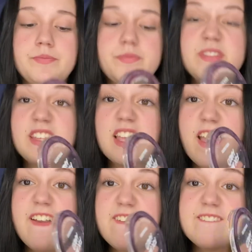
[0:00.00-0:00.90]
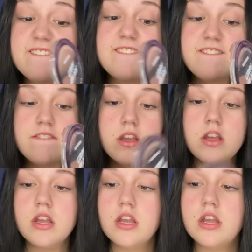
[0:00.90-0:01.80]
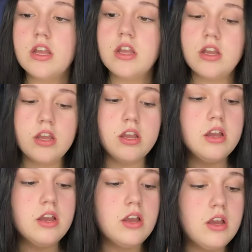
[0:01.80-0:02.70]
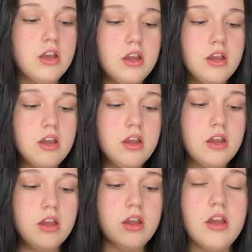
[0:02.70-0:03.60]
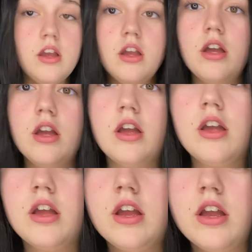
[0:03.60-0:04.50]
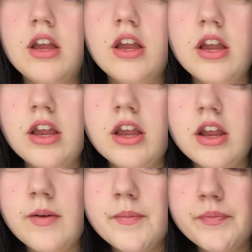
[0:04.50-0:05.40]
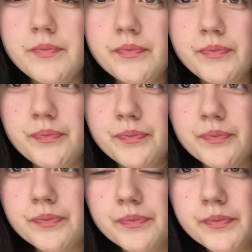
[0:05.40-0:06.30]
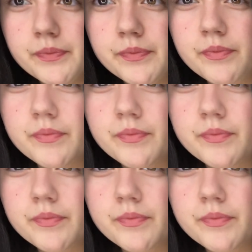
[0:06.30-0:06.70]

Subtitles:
(silence)